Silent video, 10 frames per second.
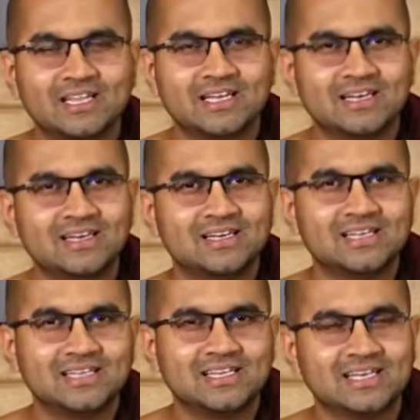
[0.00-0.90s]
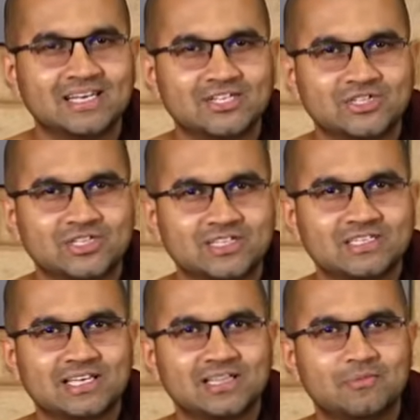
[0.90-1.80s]
the
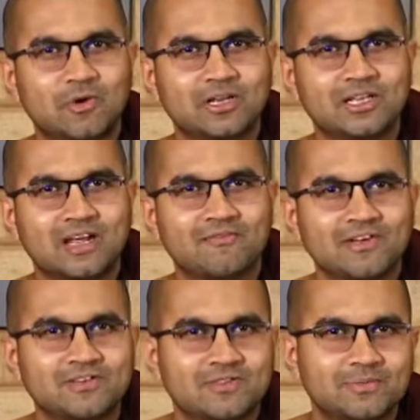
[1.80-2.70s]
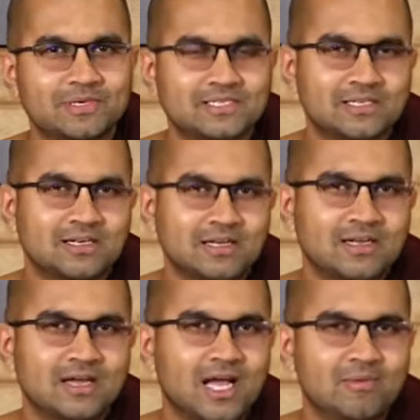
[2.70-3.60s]
gestures and the body language of the person?
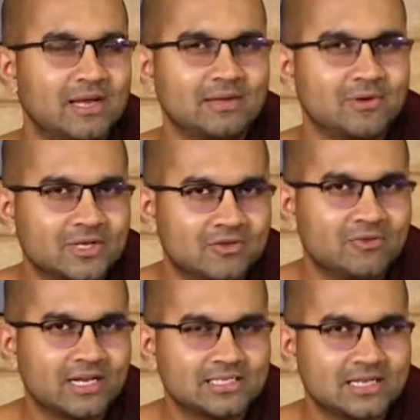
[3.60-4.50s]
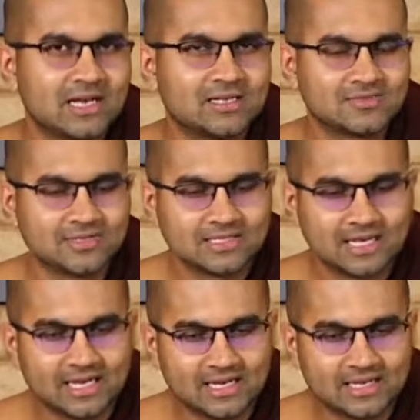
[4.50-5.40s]
I am unable to give you an exact answer for this.
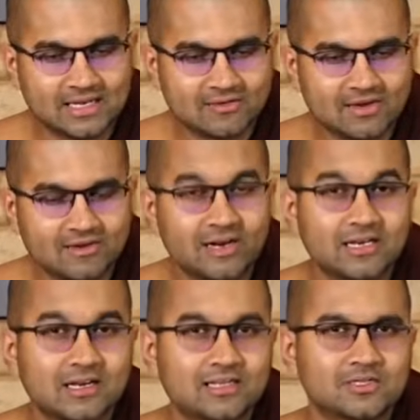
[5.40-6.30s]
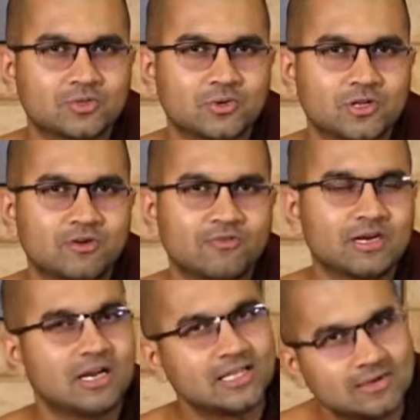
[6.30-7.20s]
I can relate another story of
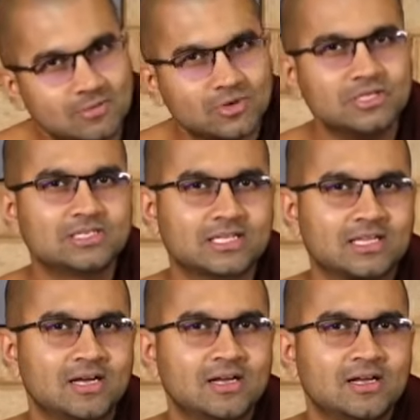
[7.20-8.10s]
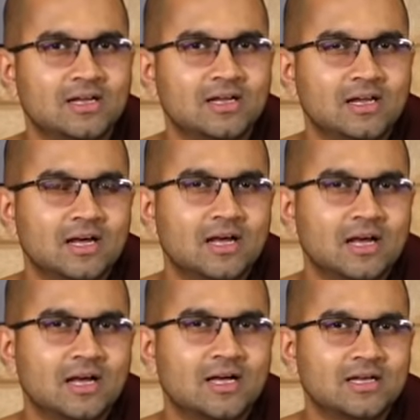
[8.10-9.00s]
another Bodhisattva.
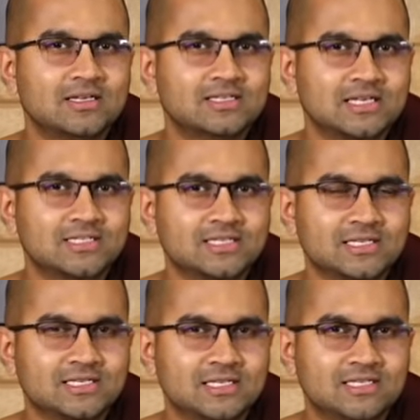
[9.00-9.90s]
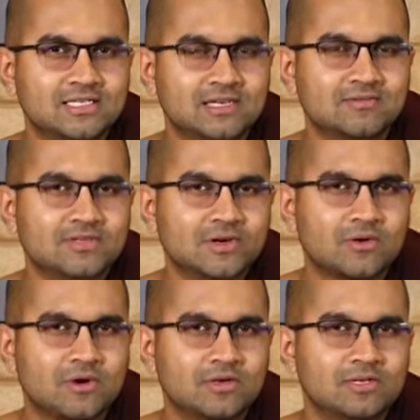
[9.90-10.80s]
Such an incident was
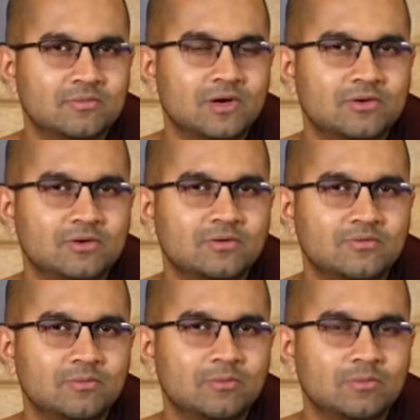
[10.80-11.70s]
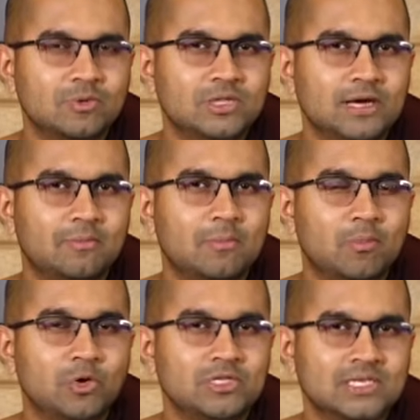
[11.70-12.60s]
recorded about
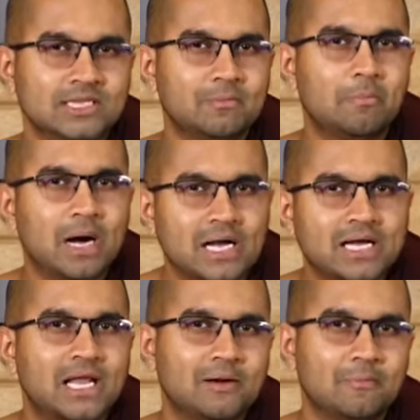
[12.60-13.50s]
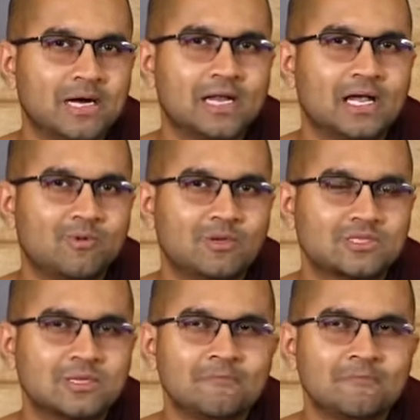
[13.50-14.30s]
Bodhisattva Mangala. Mangala was,